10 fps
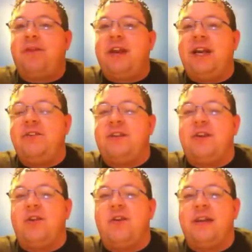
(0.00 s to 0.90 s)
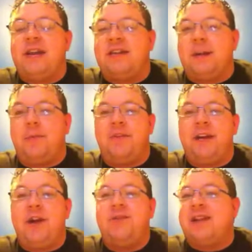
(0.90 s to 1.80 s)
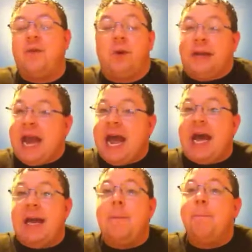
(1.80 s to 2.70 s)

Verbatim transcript: things that are on the next couple videos I've already had,